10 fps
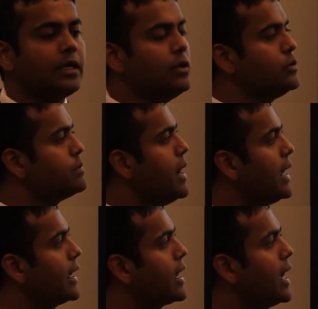use
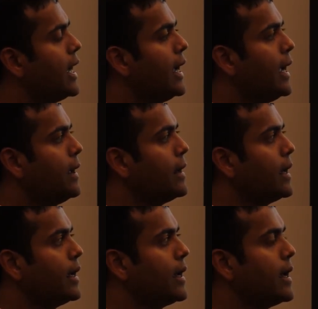my
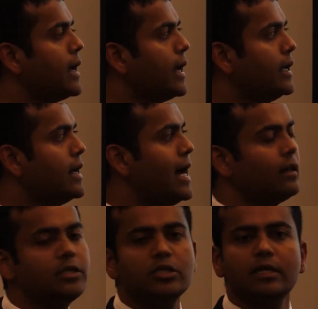
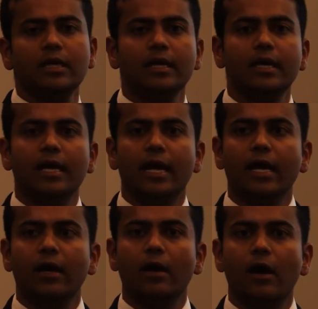knowledge
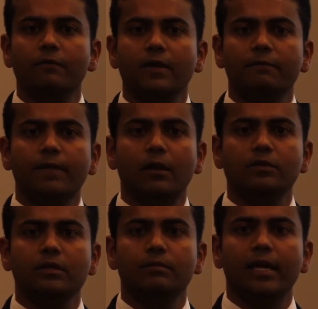of the
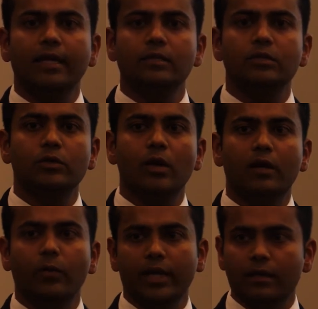fellowship into
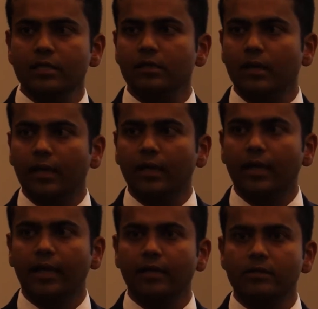a weight loss clinic
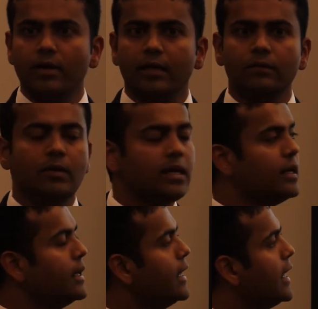and try to
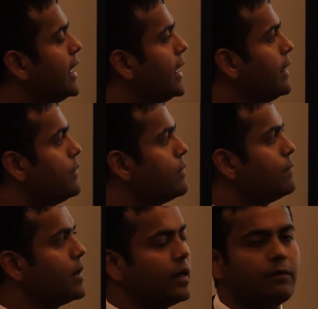
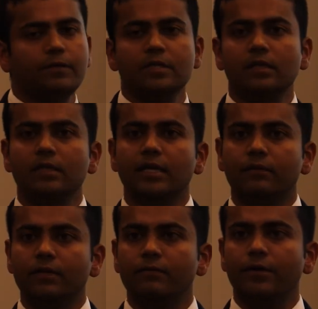
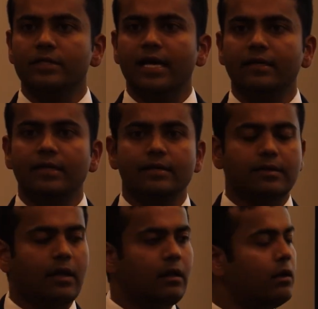facilitate with various ideas
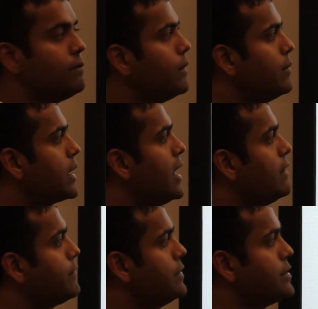that I'll learn from the
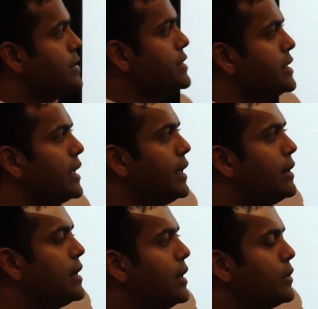conferences
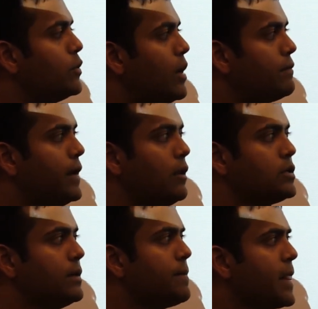through my
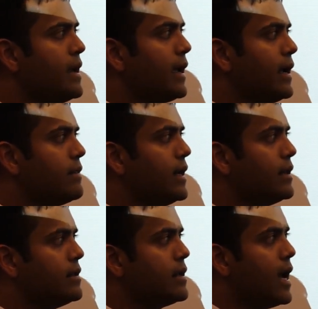fellowship. And
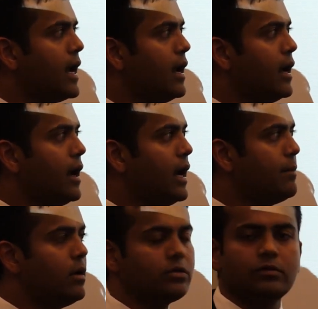then
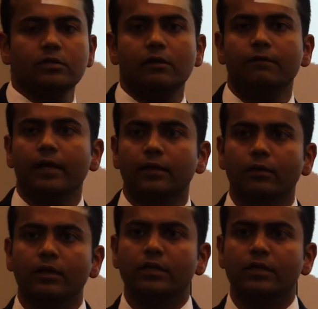I'm also a certified yoga